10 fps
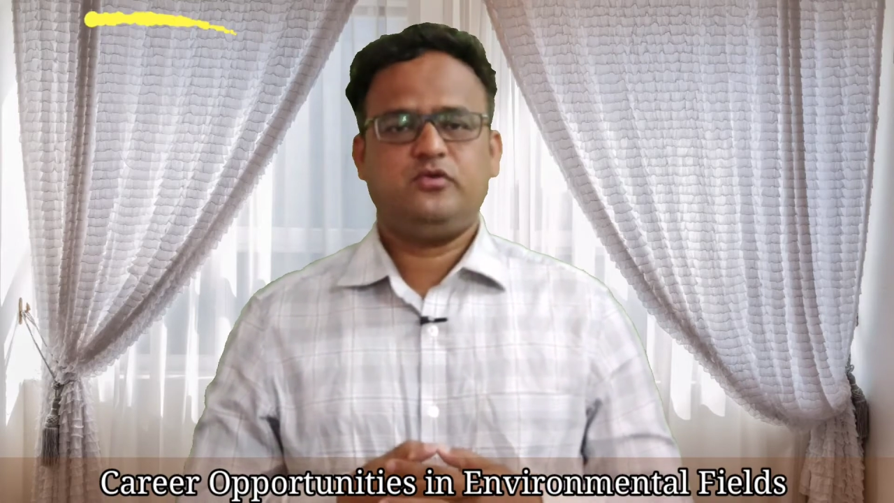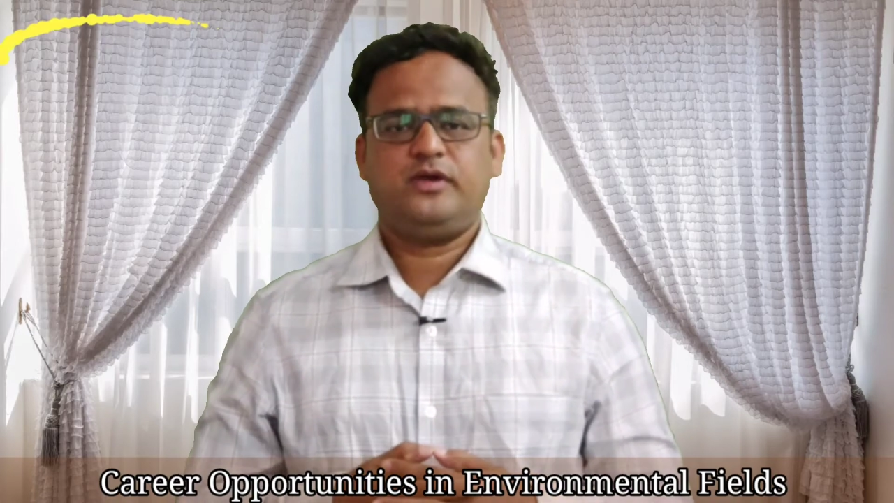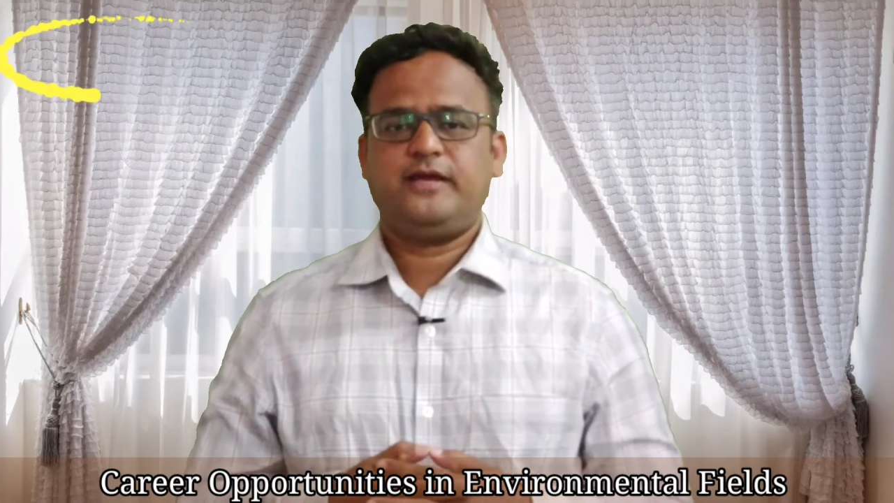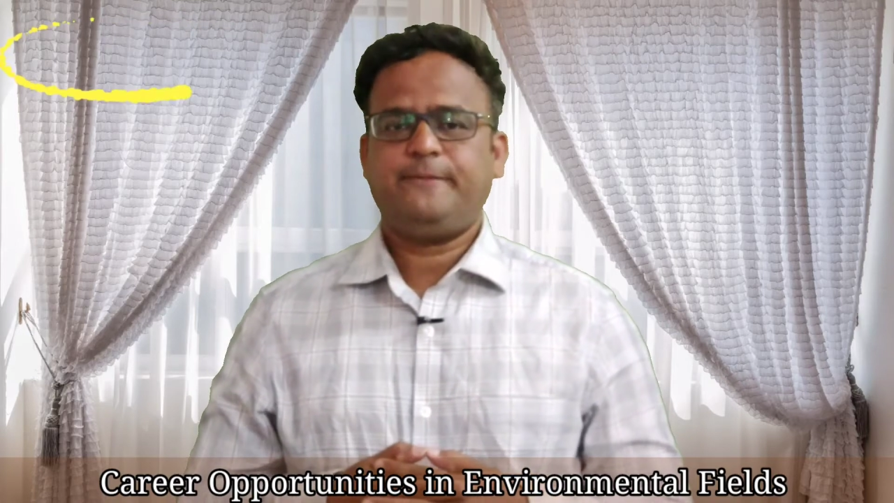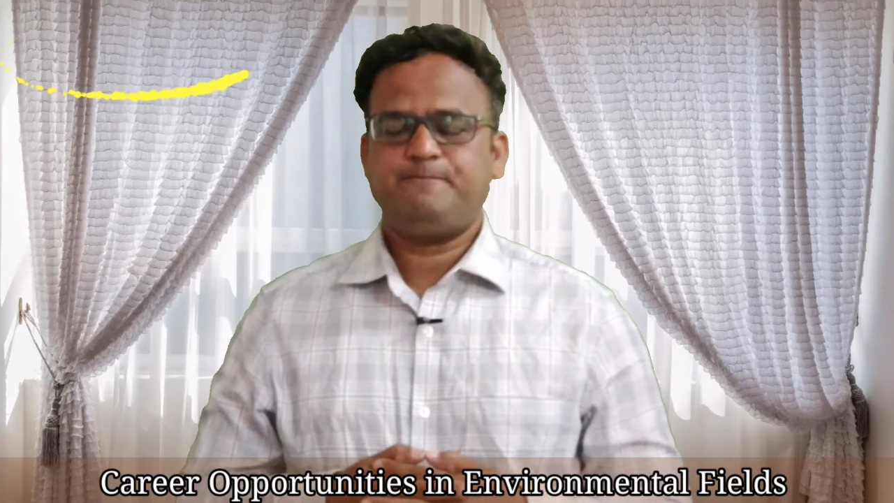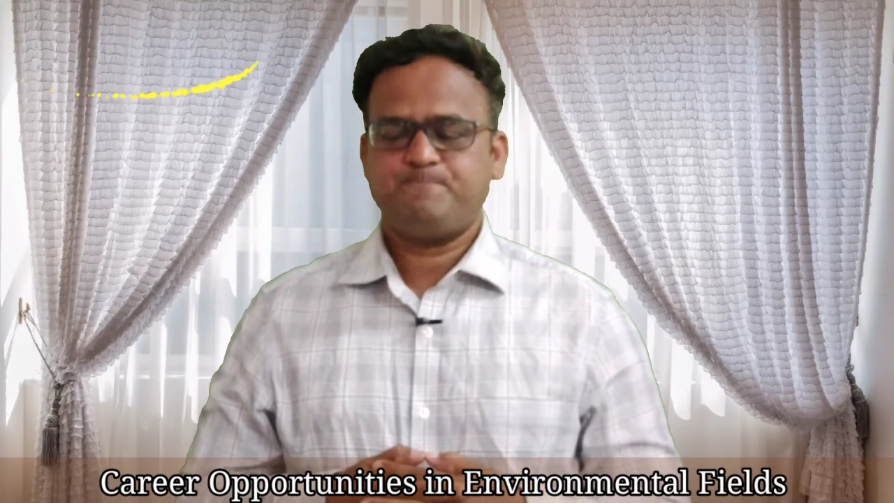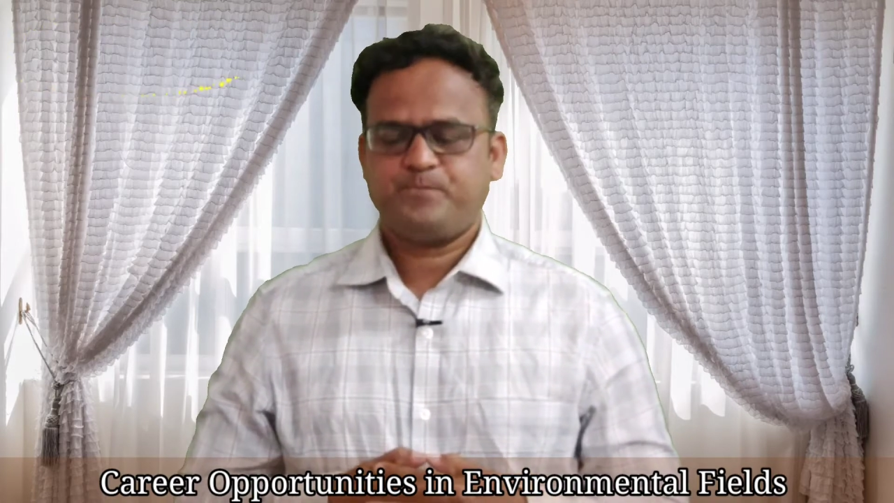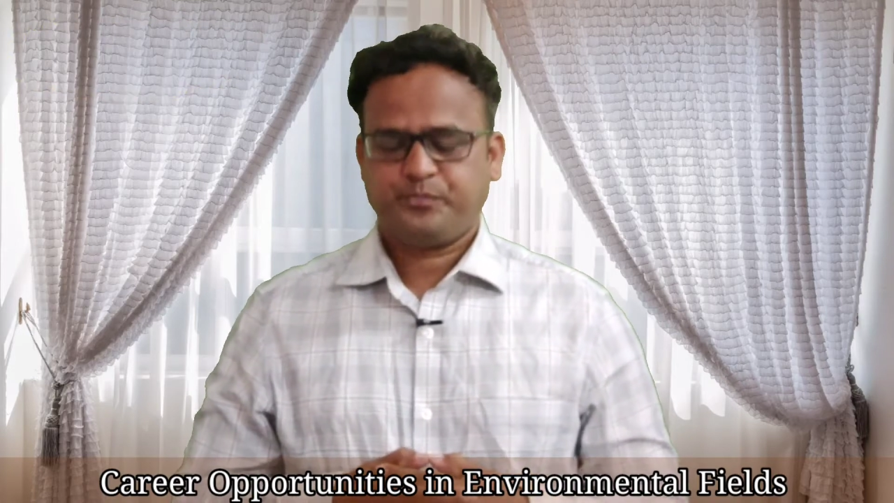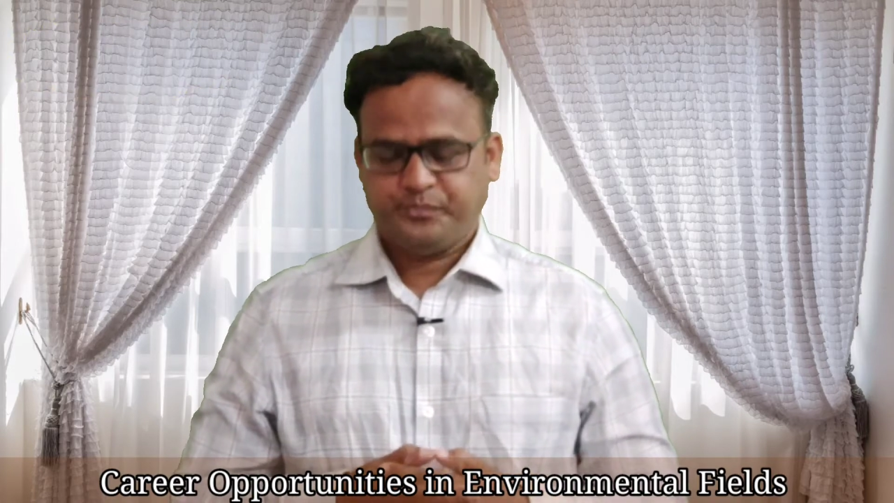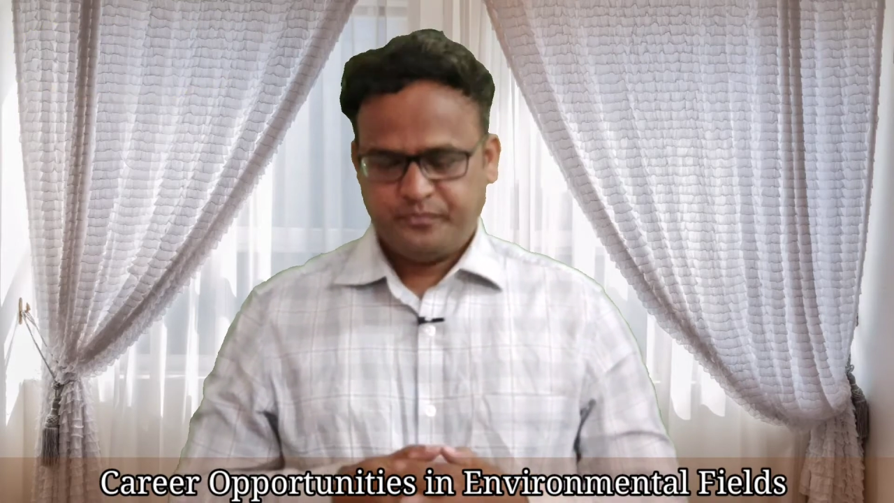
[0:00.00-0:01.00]
UK,
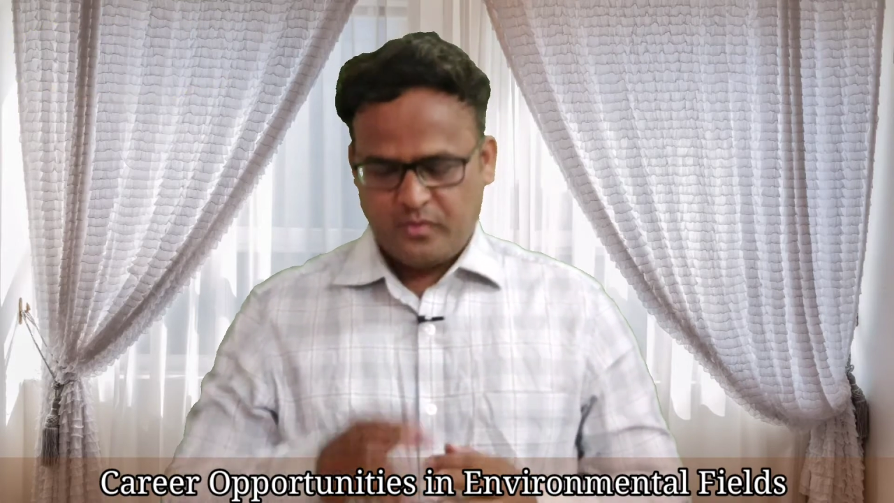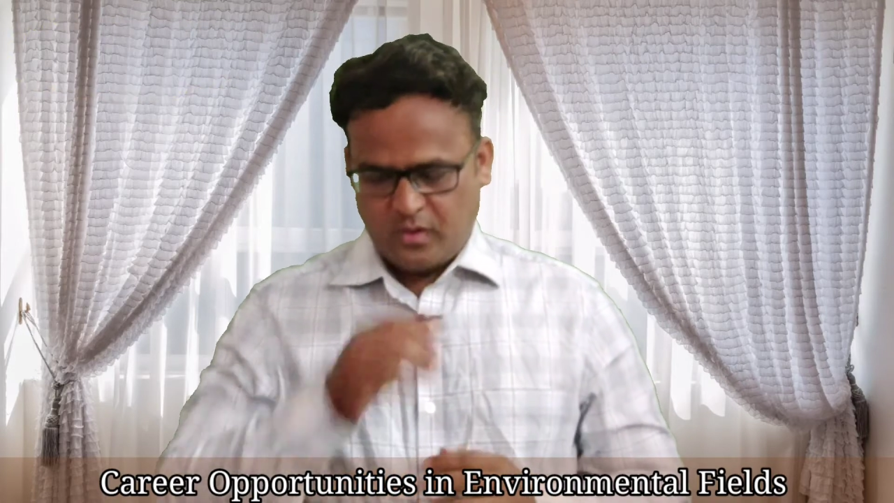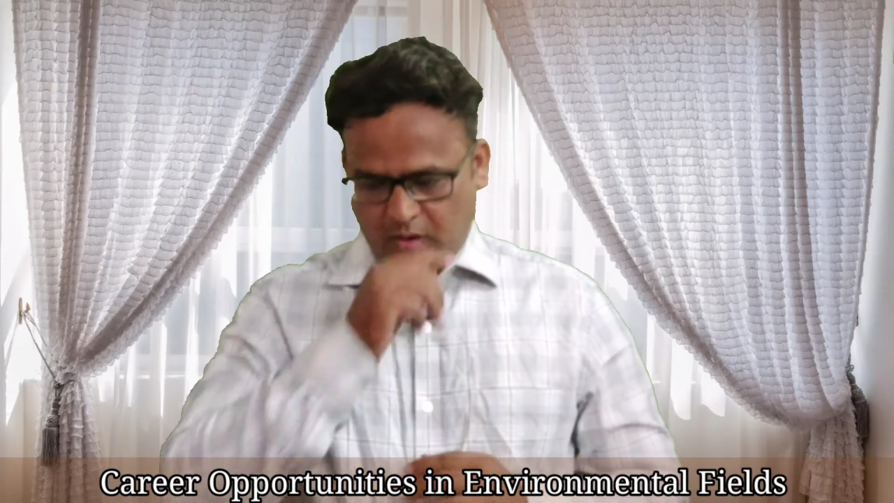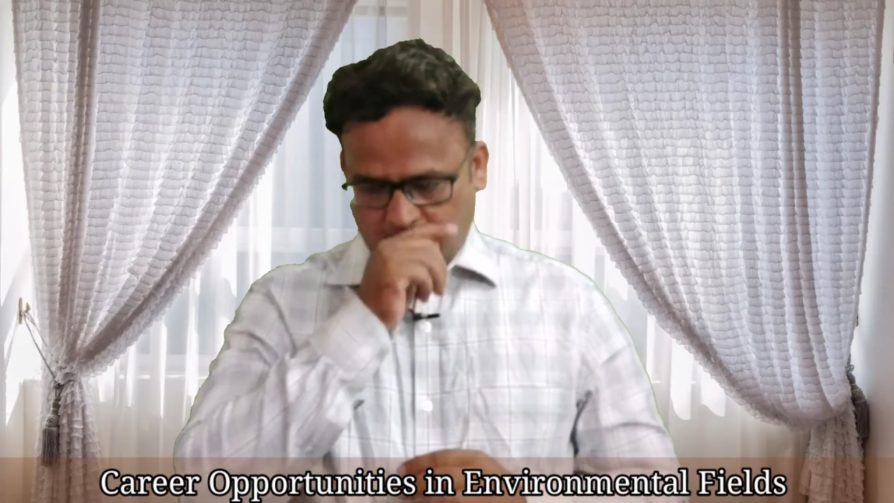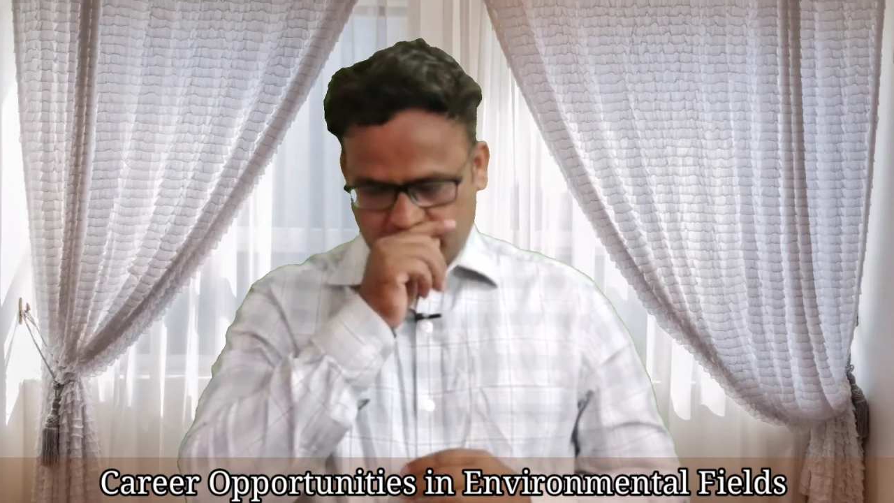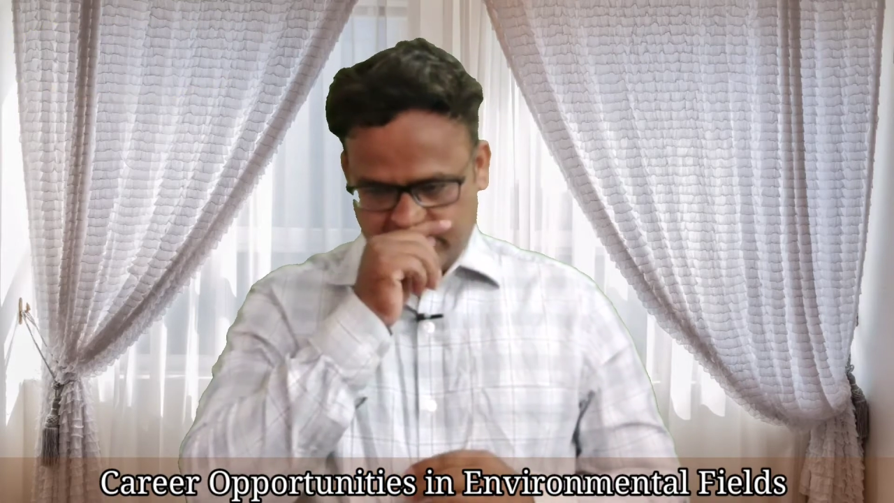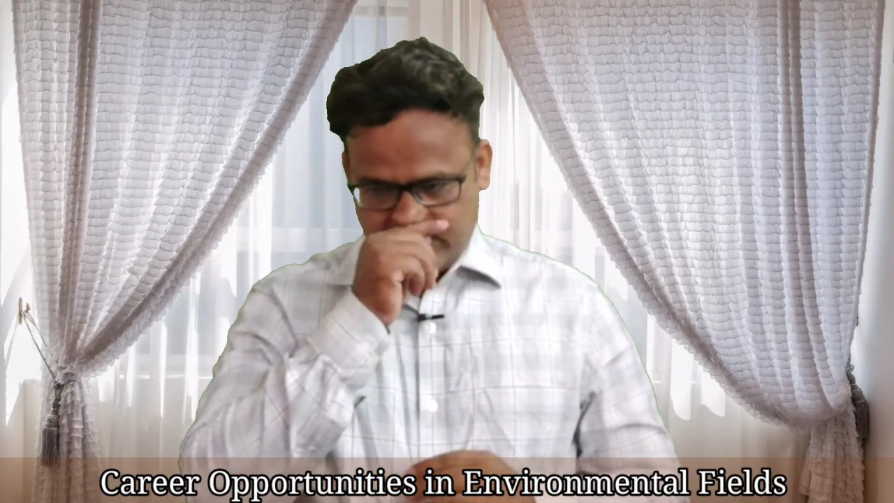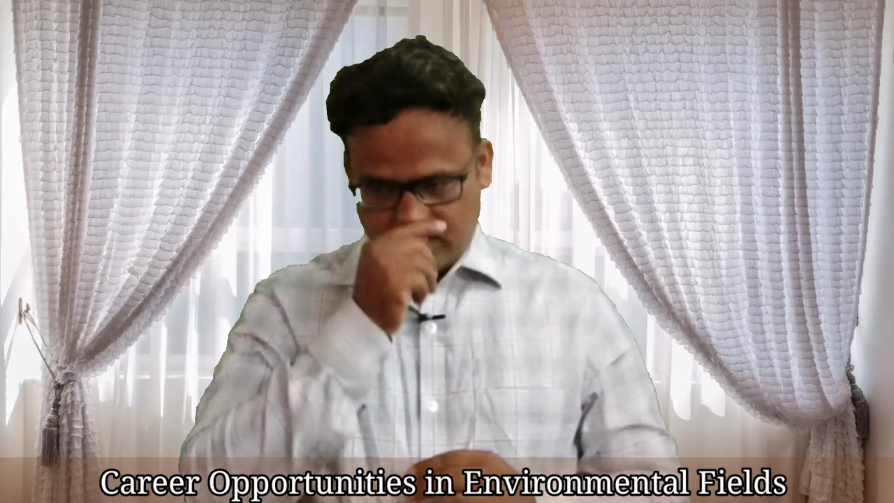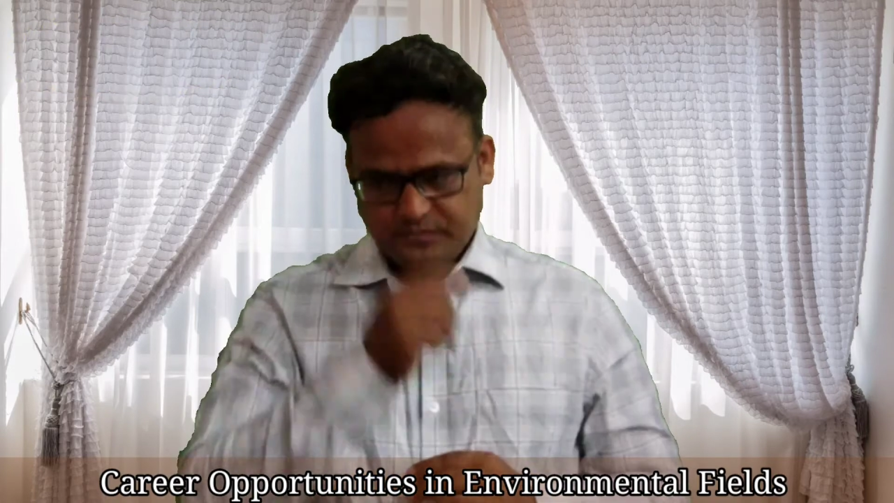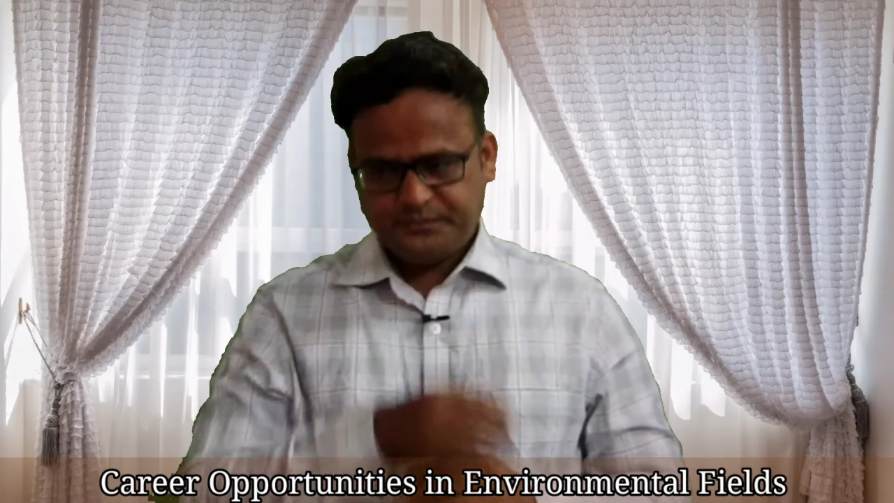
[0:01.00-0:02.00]

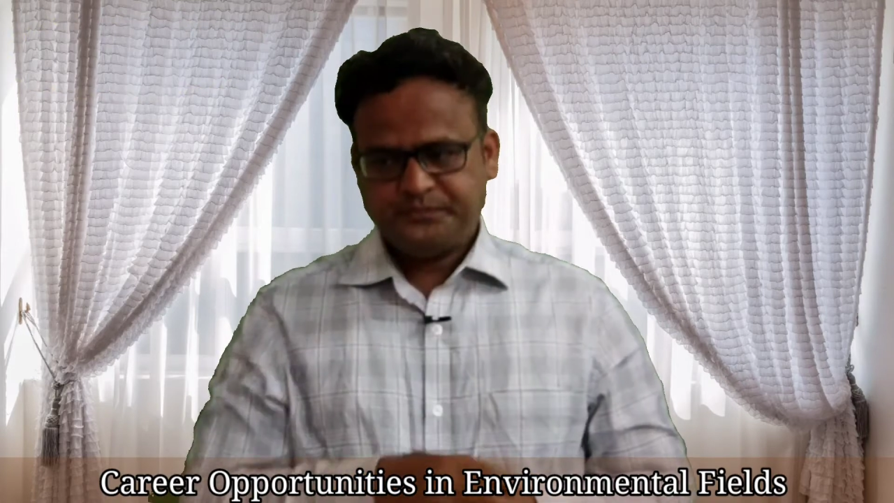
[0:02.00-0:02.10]
where